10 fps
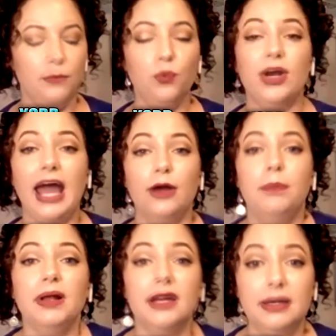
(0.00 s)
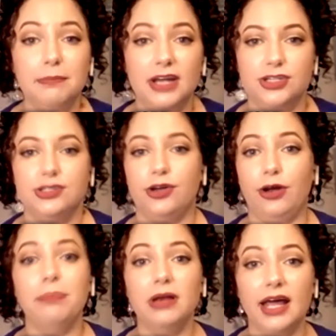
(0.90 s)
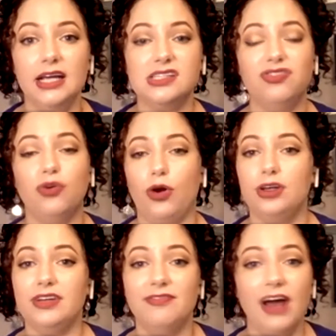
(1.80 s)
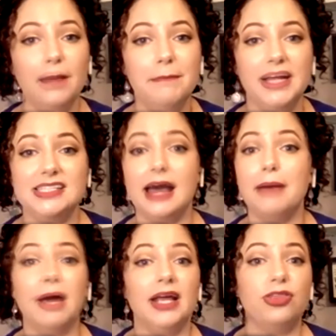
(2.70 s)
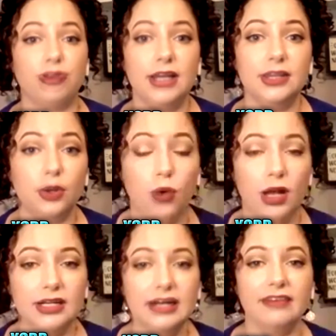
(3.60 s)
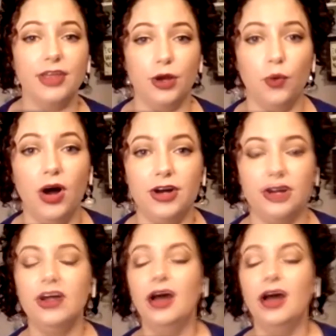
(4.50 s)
accountability measures are in place for developments that might threaten the quality of their water.